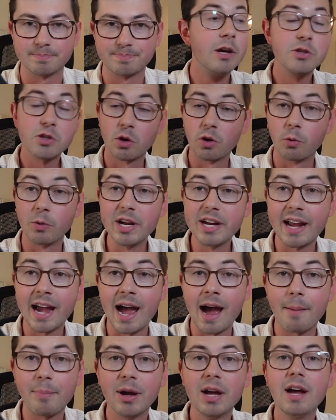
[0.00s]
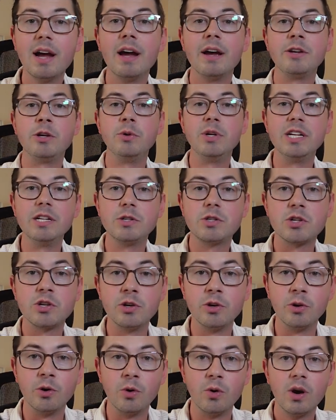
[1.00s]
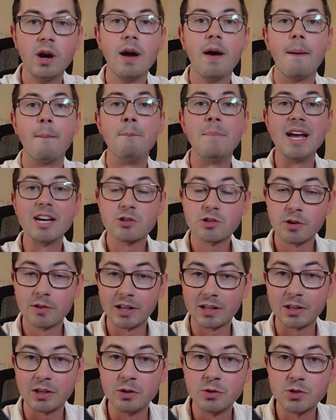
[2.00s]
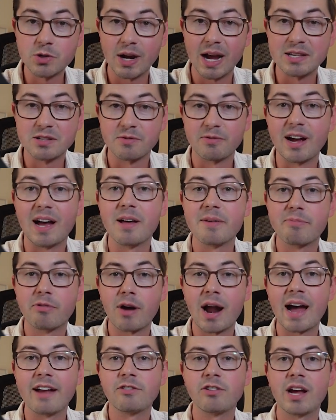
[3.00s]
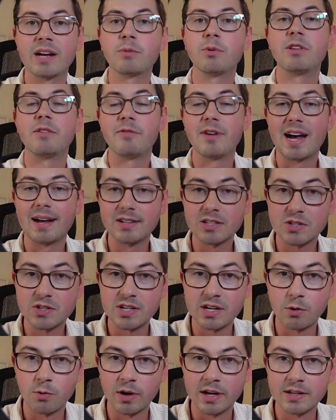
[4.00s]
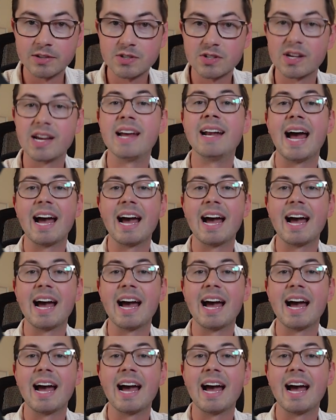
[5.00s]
So to recap, you need to make sure that the user has a valid project with a valid sequence and